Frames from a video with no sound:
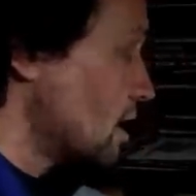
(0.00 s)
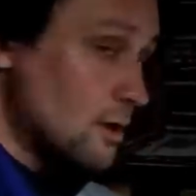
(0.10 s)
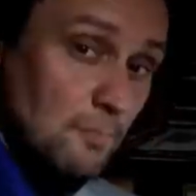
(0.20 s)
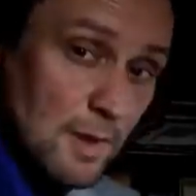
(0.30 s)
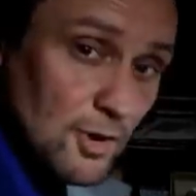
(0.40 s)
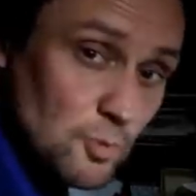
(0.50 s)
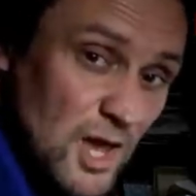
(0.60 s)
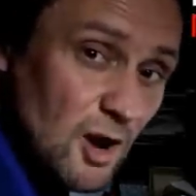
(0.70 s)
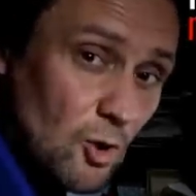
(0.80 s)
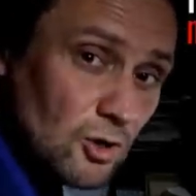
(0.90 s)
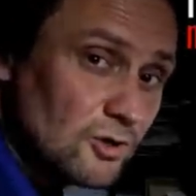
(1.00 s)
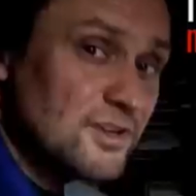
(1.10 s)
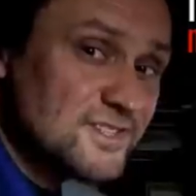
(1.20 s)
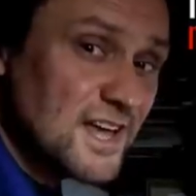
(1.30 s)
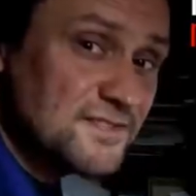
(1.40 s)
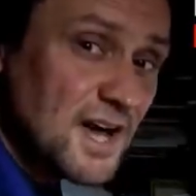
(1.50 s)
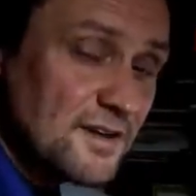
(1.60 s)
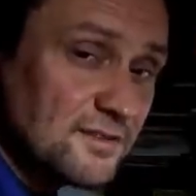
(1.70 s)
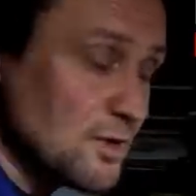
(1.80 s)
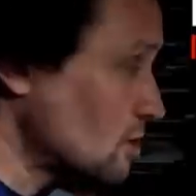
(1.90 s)
Remember, we are all on a safe
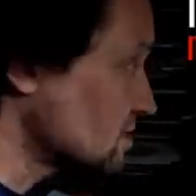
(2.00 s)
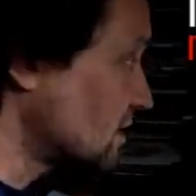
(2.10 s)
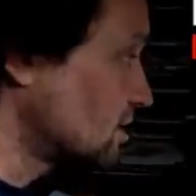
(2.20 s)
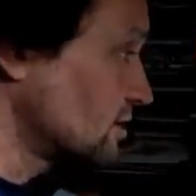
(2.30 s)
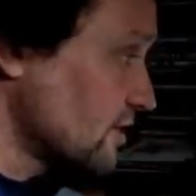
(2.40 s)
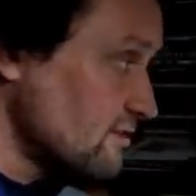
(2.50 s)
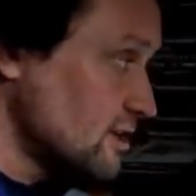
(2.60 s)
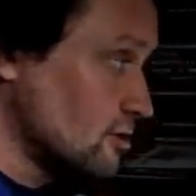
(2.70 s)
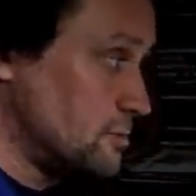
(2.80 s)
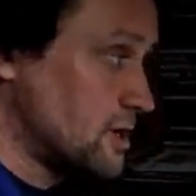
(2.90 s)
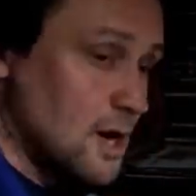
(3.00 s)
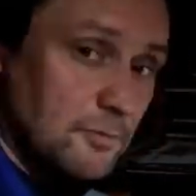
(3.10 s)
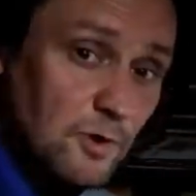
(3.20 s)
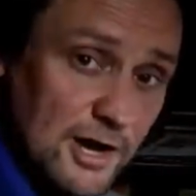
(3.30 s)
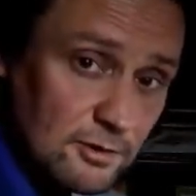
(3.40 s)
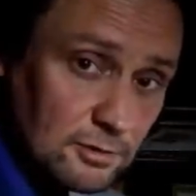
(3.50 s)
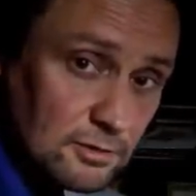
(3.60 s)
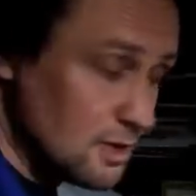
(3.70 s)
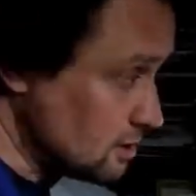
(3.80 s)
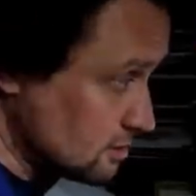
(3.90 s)
side, because until the video become viral
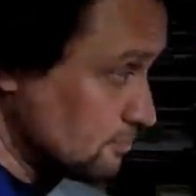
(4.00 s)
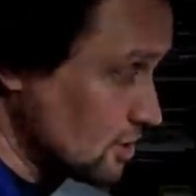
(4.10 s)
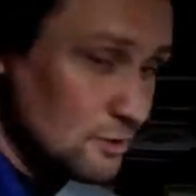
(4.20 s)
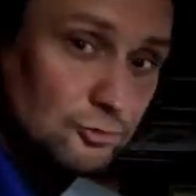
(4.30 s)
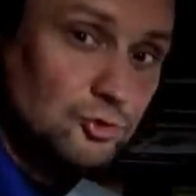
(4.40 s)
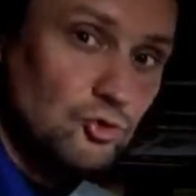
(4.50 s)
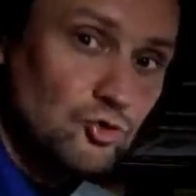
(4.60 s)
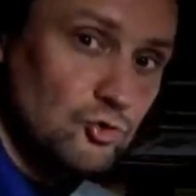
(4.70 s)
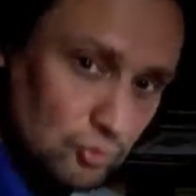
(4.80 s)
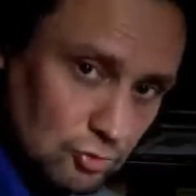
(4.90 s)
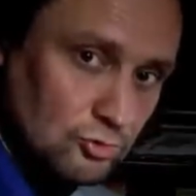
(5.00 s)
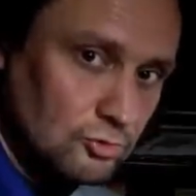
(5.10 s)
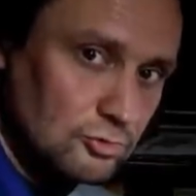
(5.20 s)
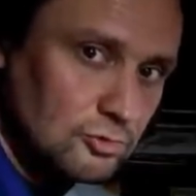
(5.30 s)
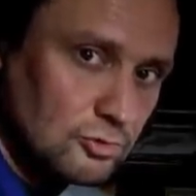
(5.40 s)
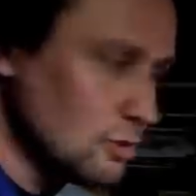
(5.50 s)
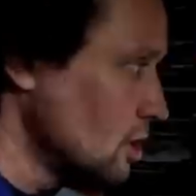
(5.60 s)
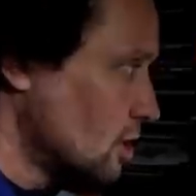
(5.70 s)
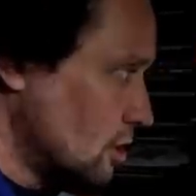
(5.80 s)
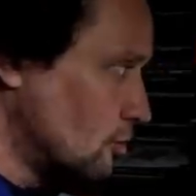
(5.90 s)
and bring you through
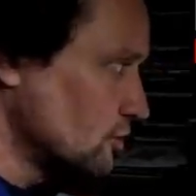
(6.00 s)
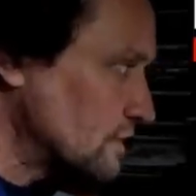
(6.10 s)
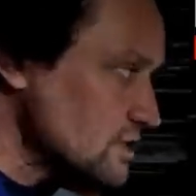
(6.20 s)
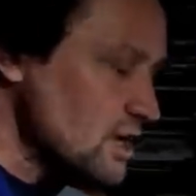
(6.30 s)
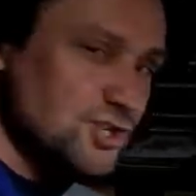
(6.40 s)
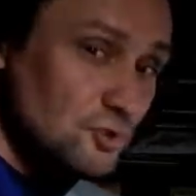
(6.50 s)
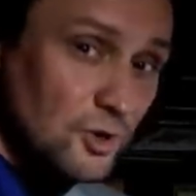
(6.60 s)
monetization, you